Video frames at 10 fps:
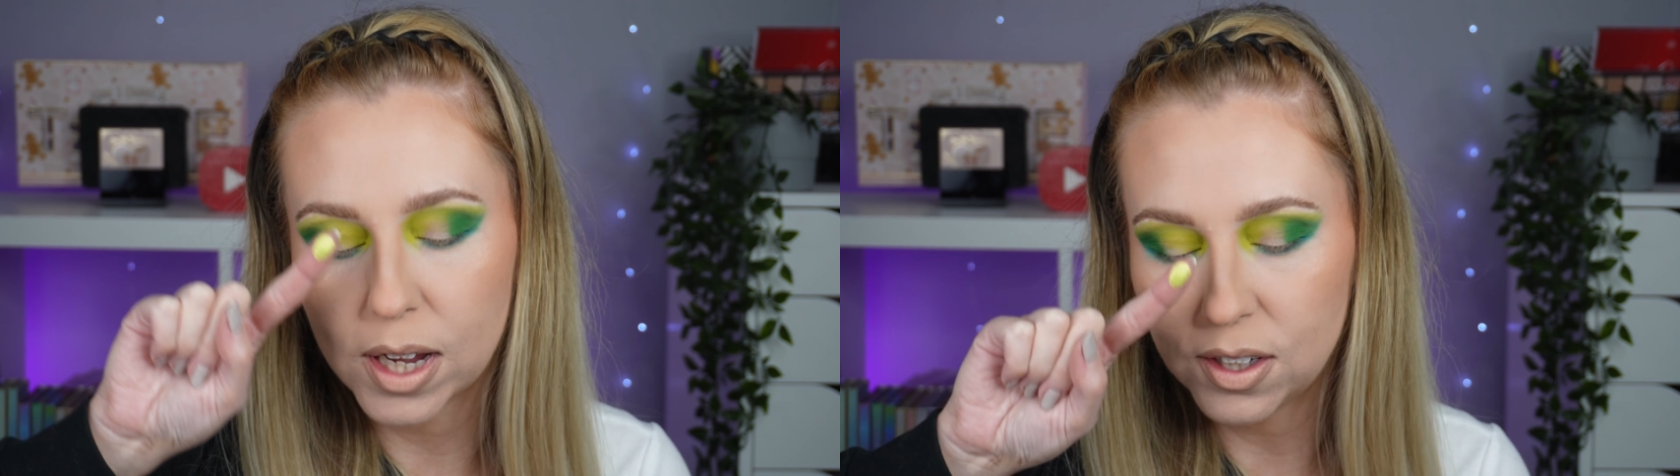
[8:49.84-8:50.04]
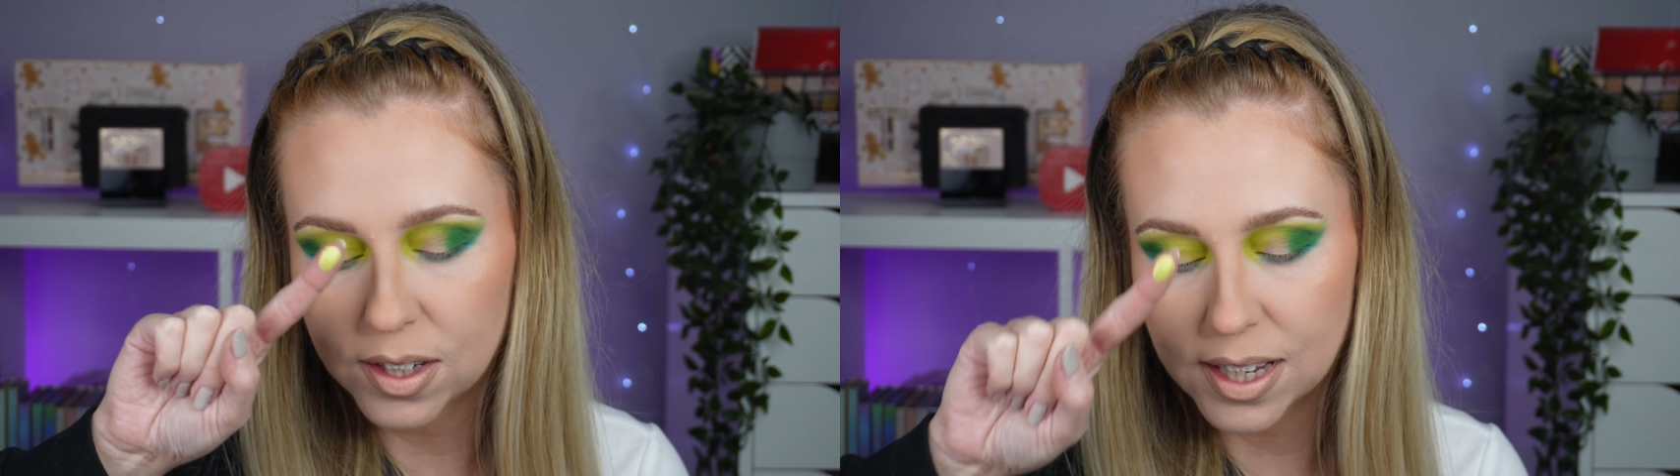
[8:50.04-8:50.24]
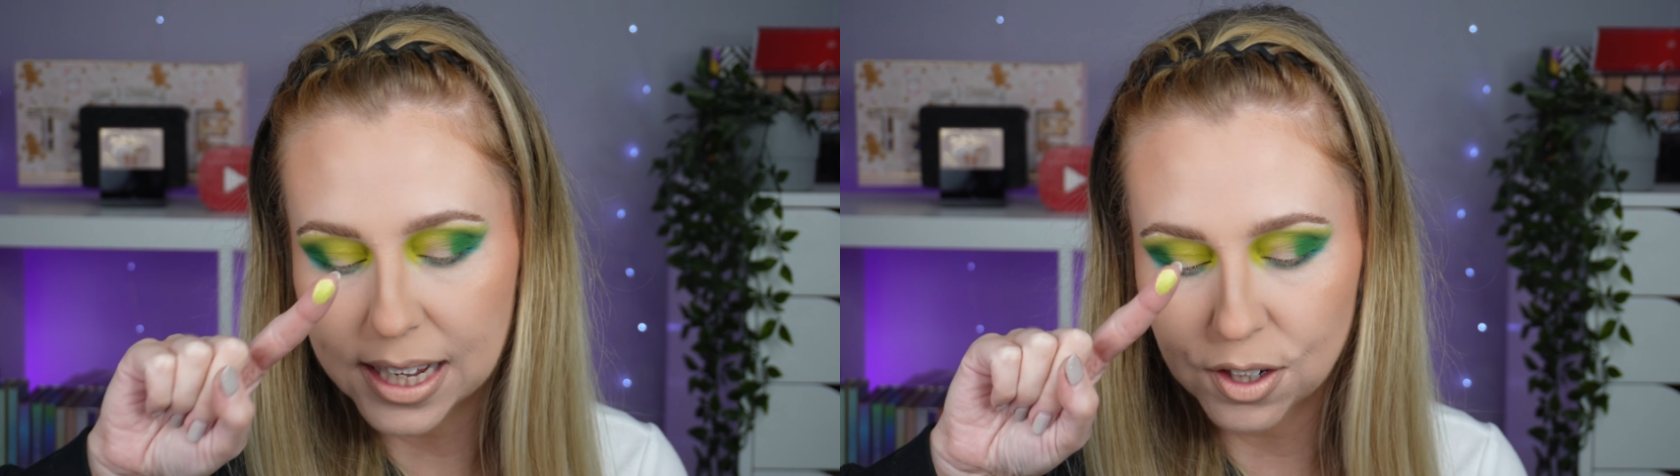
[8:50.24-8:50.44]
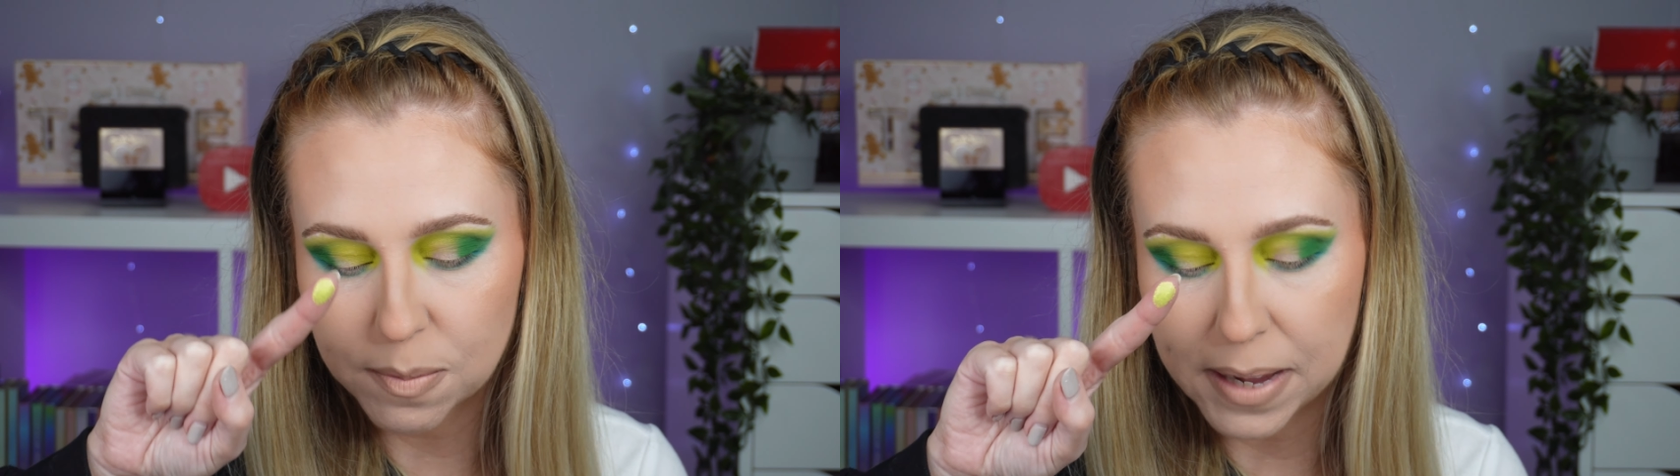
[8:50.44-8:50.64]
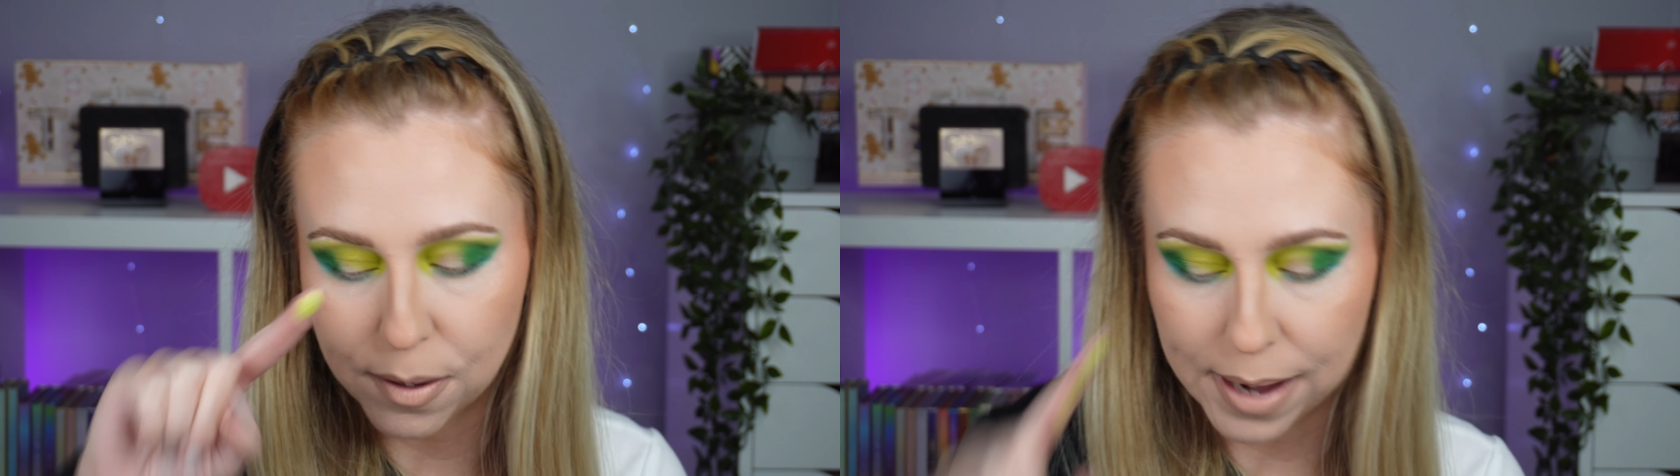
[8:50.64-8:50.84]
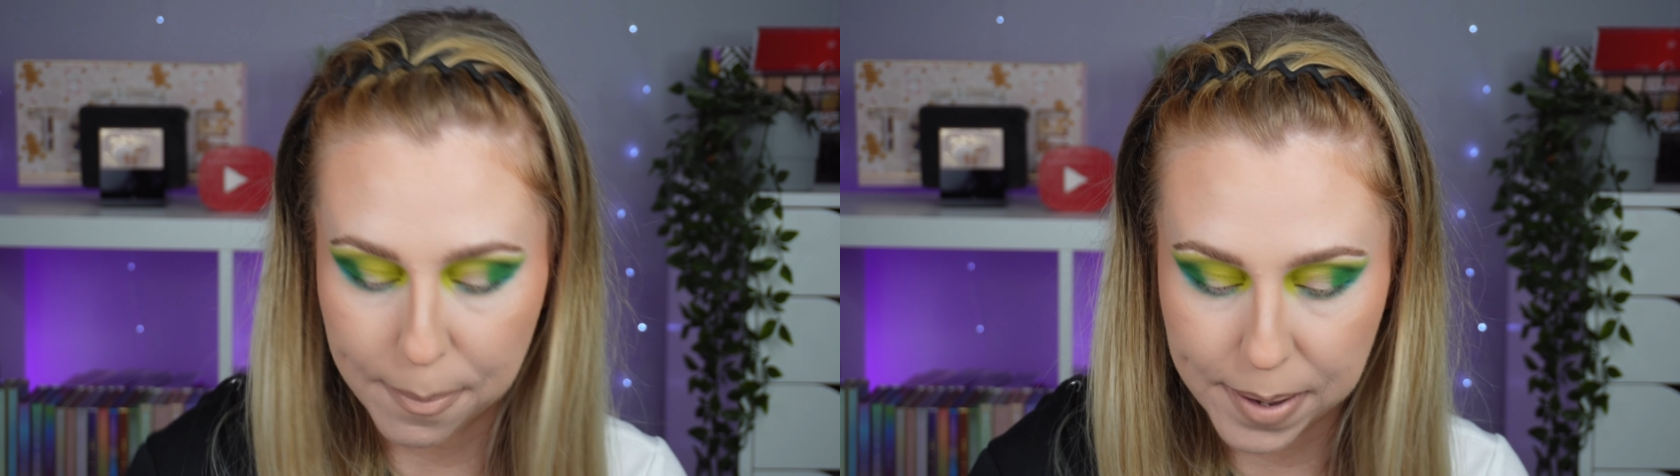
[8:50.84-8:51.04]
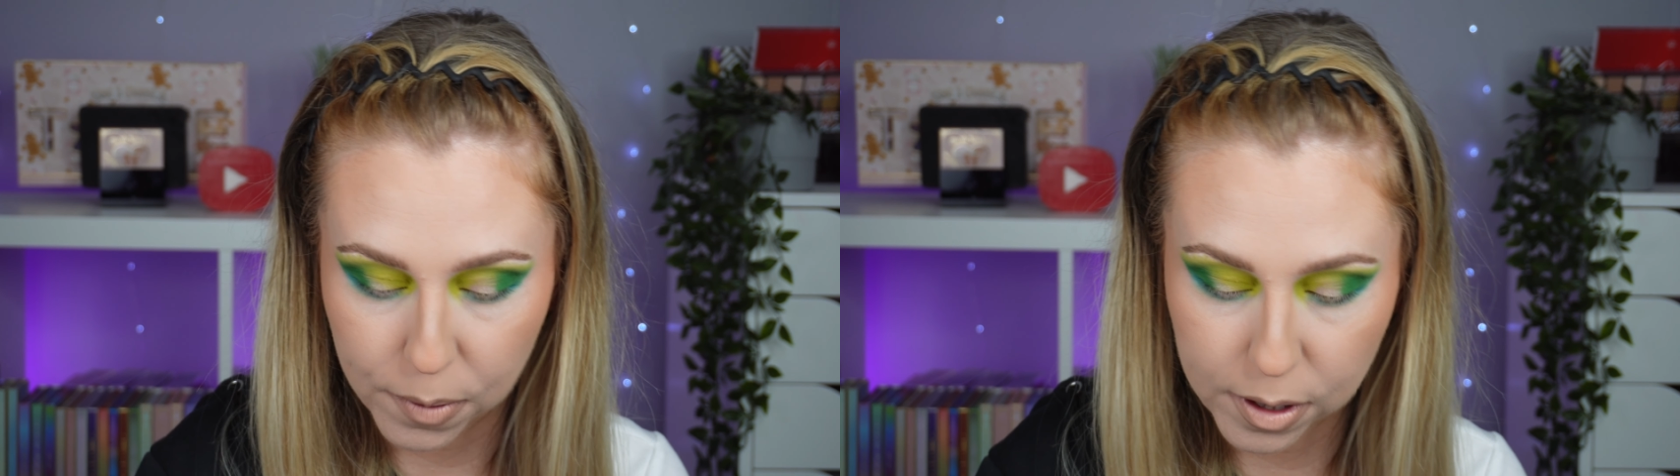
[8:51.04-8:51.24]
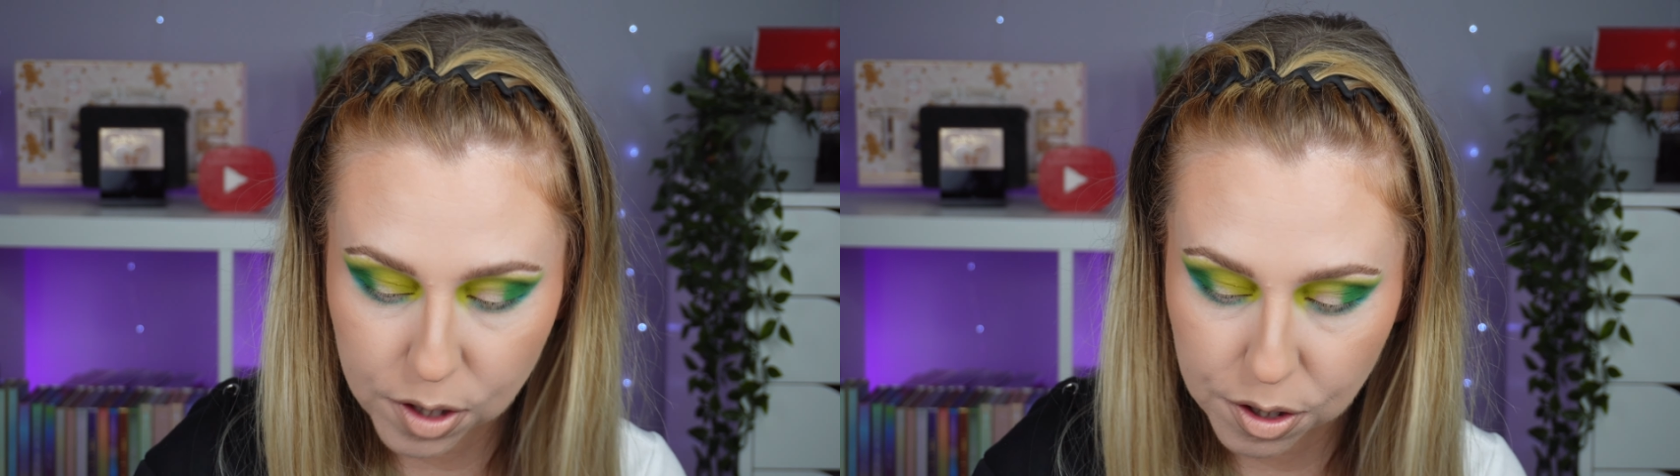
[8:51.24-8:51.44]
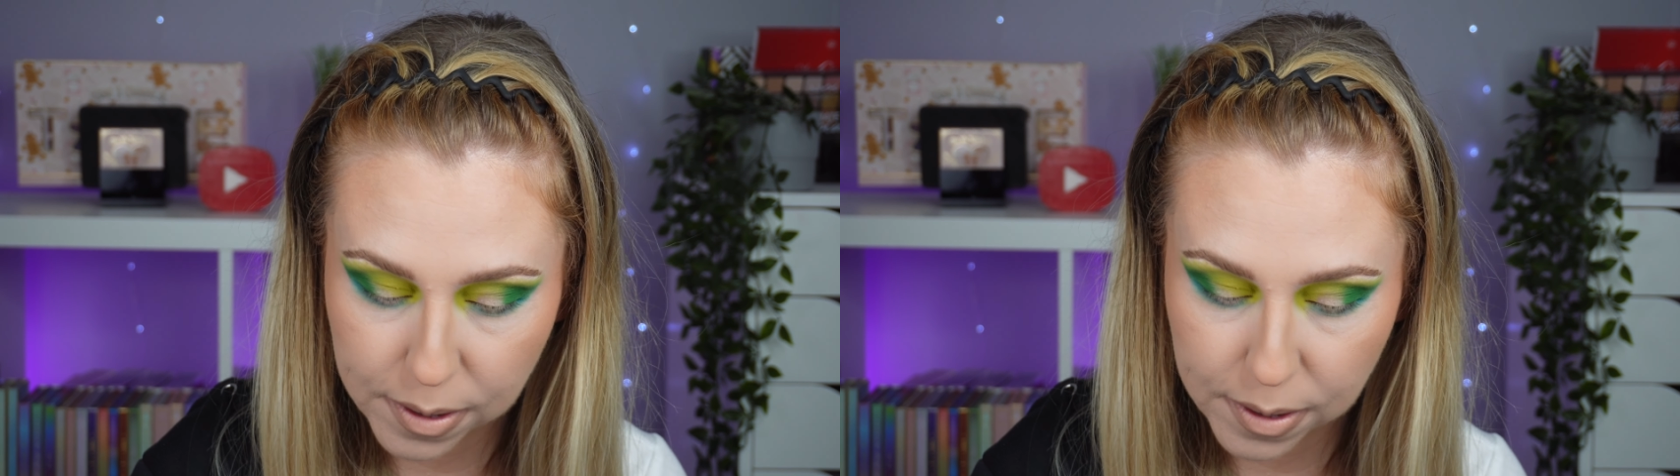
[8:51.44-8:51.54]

Doesn't that just make you happy? We also